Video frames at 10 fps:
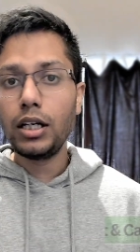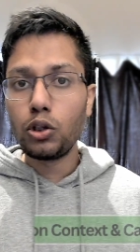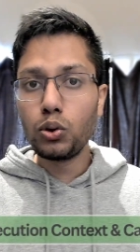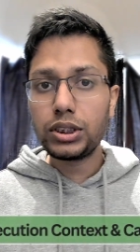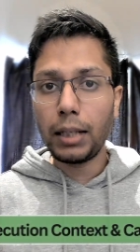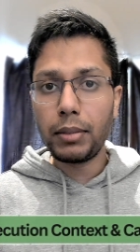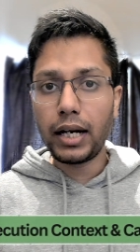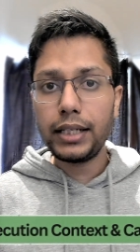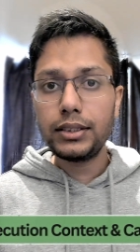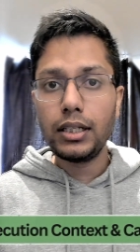To
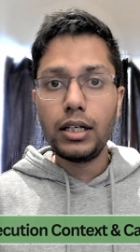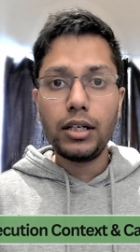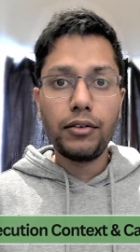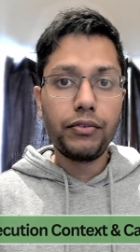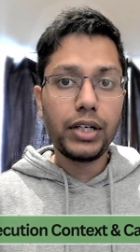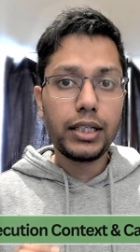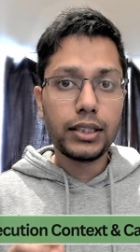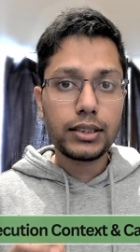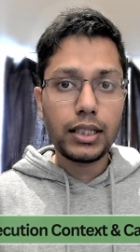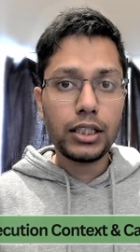summarize, we
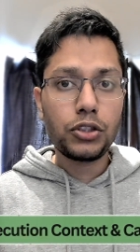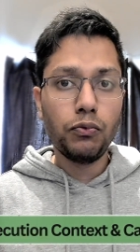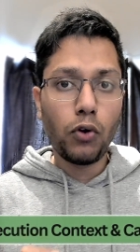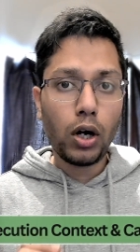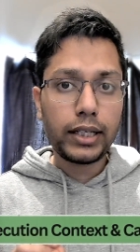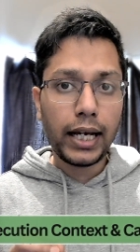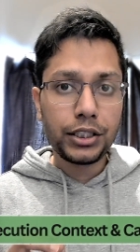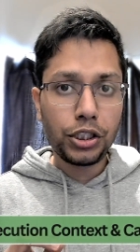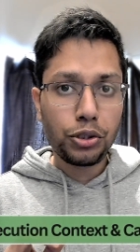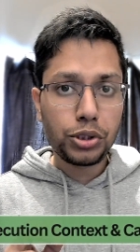discussed what
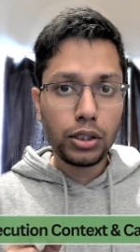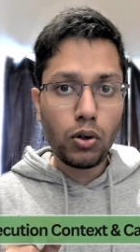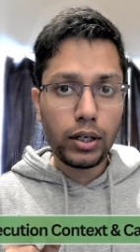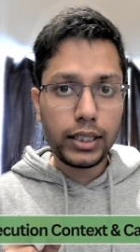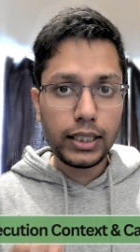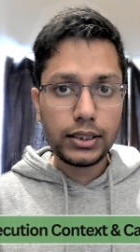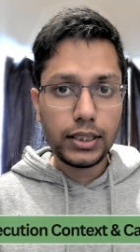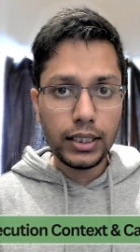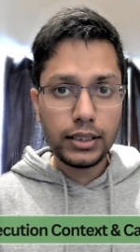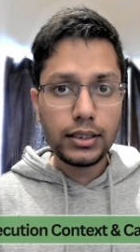execution context
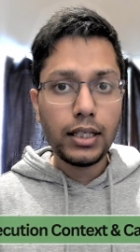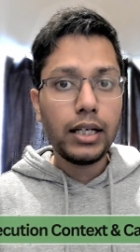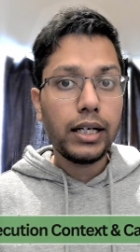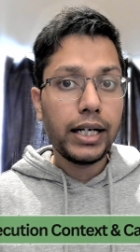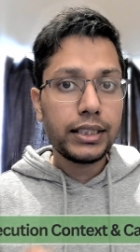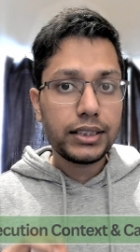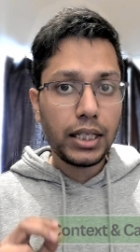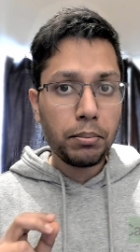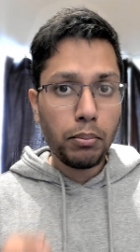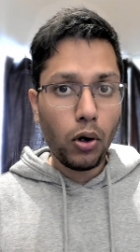is, its
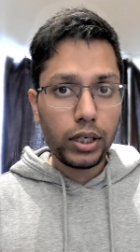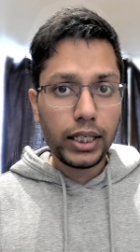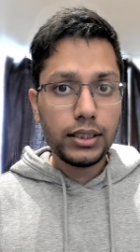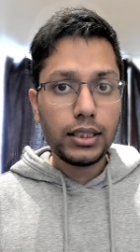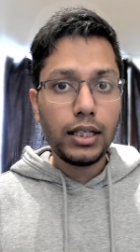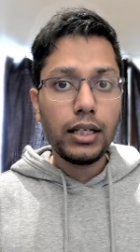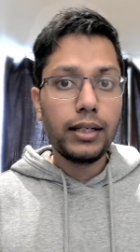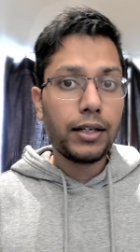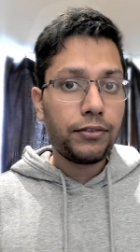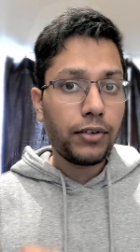importance,
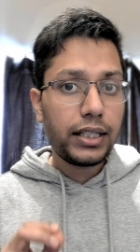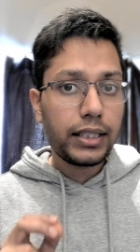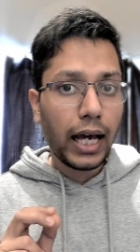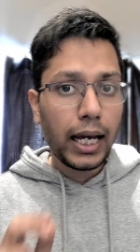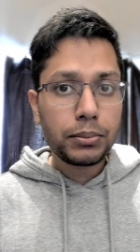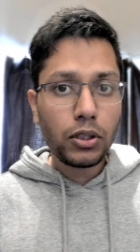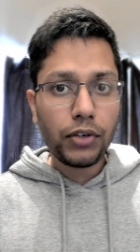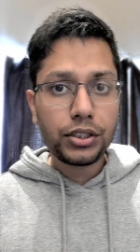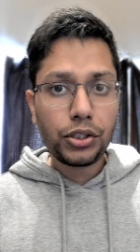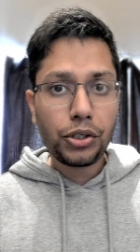different types of
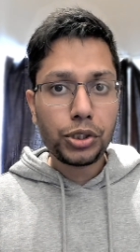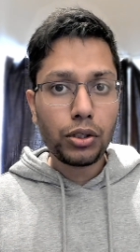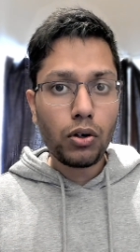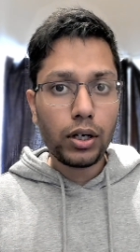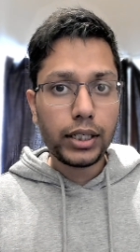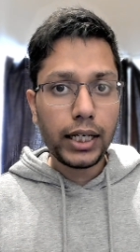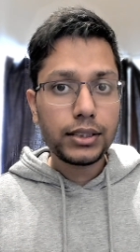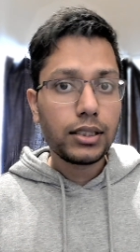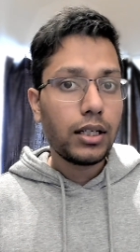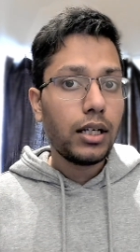execution
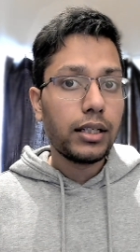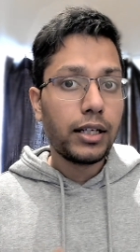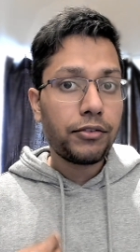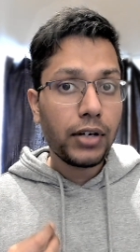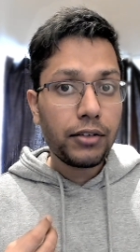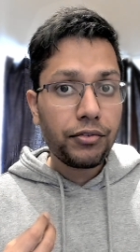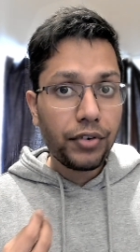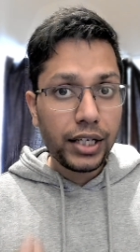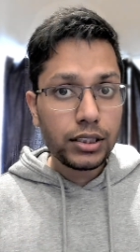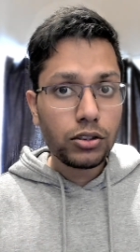context, different
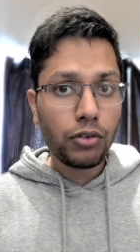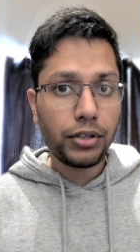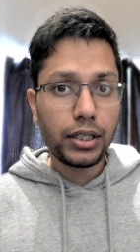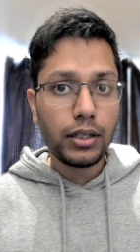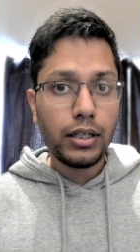phases of it,